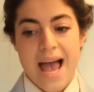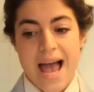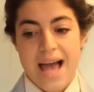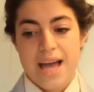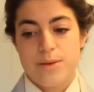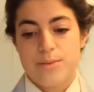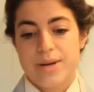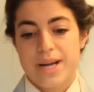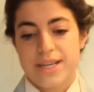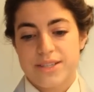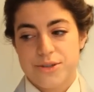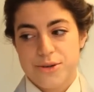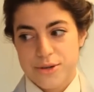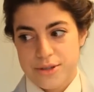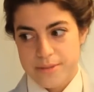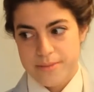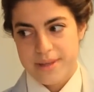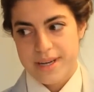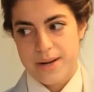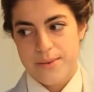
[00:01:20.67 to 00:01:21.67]
and when I told
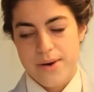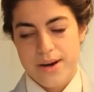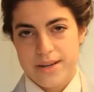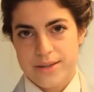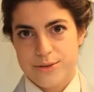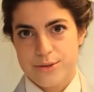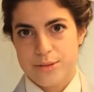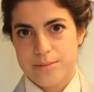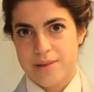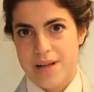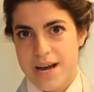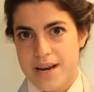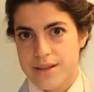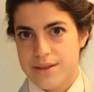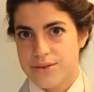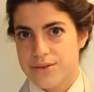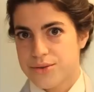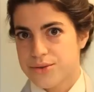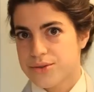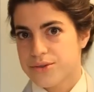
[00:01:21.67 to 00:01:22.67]
them that I wanted to apply to
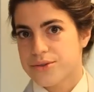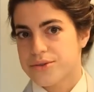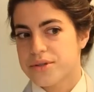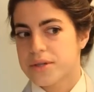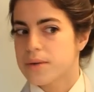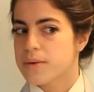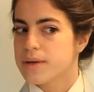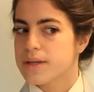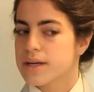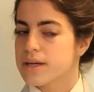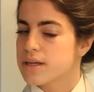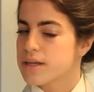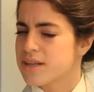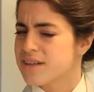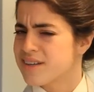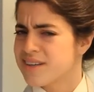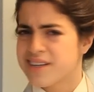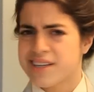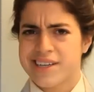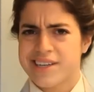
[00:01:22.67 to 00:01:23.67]
the new school, they were like, "No, no,
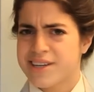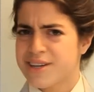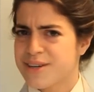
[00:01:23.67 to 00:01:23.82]
no, no,